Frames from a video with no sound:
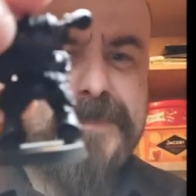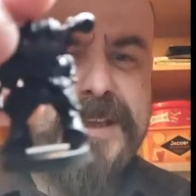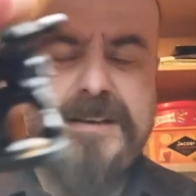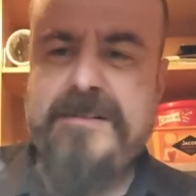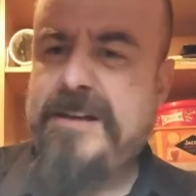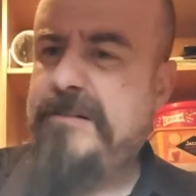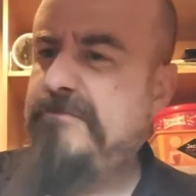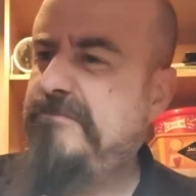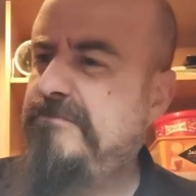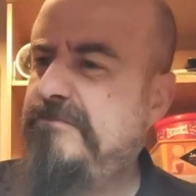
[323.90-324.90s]
I don't know.
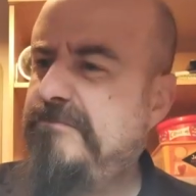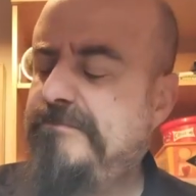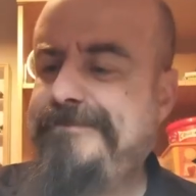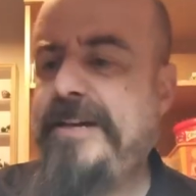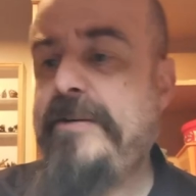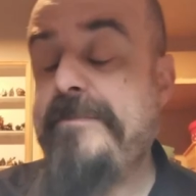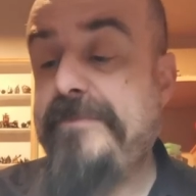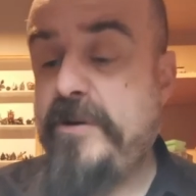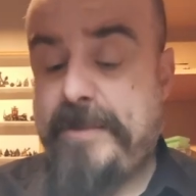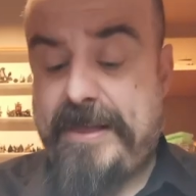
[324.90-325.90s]
Anyway,
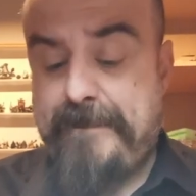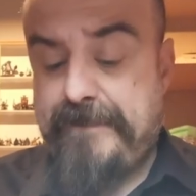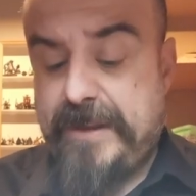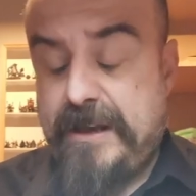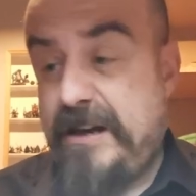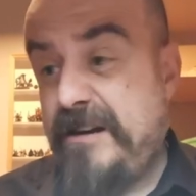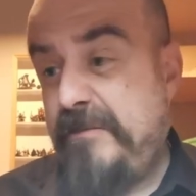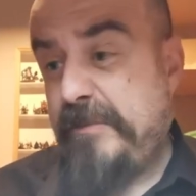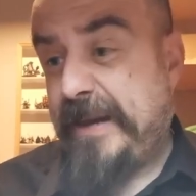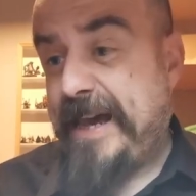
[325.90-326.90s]
sorry about that. I, I
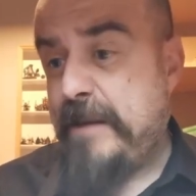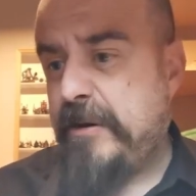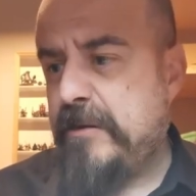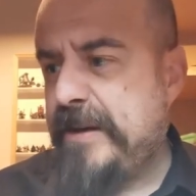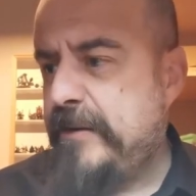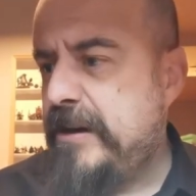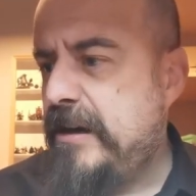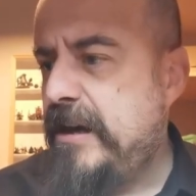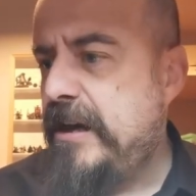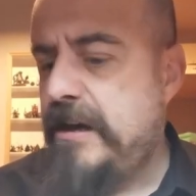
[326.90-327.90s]
won't be gaming with them anyway.
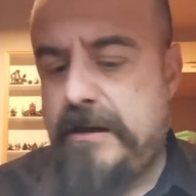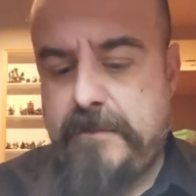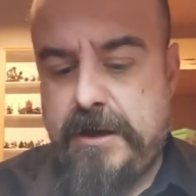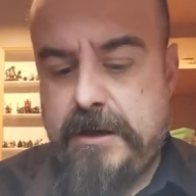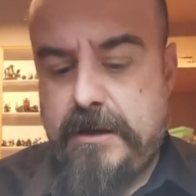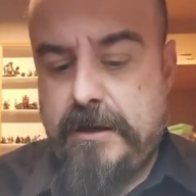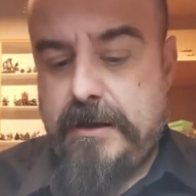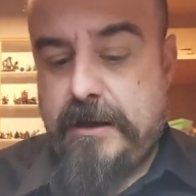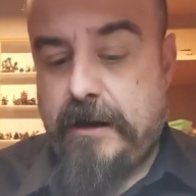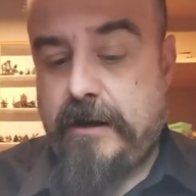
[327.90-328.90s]
Um,
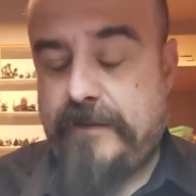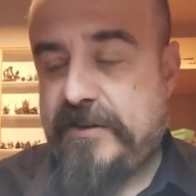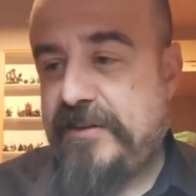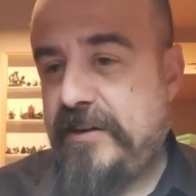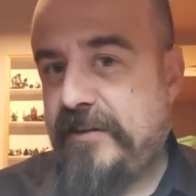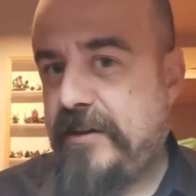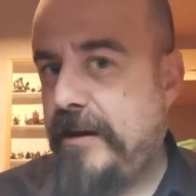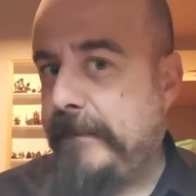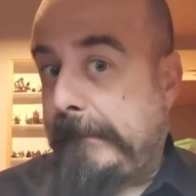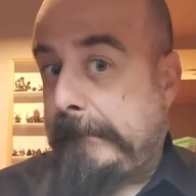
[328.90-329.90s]
oh, I've just seen this guy.